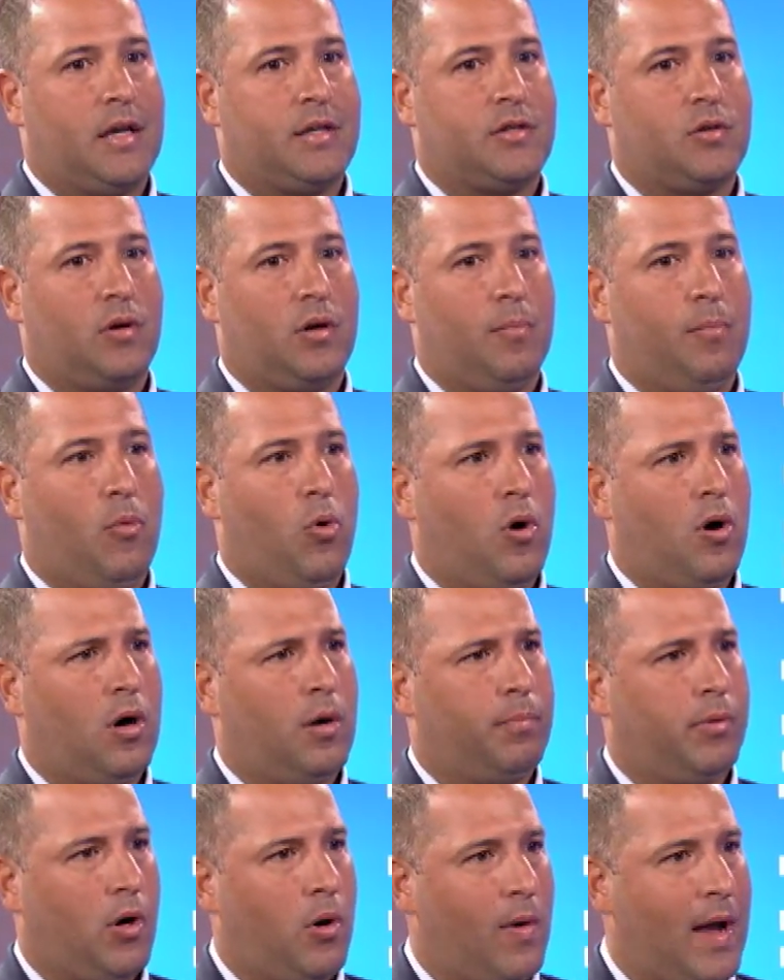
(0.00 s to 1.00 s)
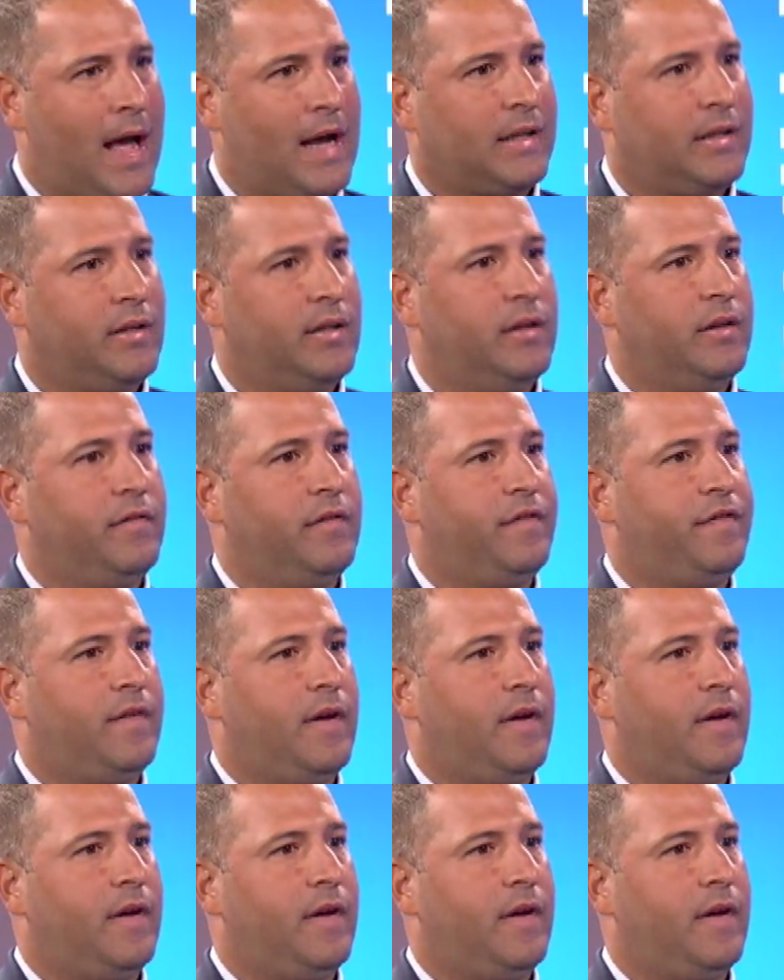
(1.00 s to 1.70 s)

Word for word: sort of more proactive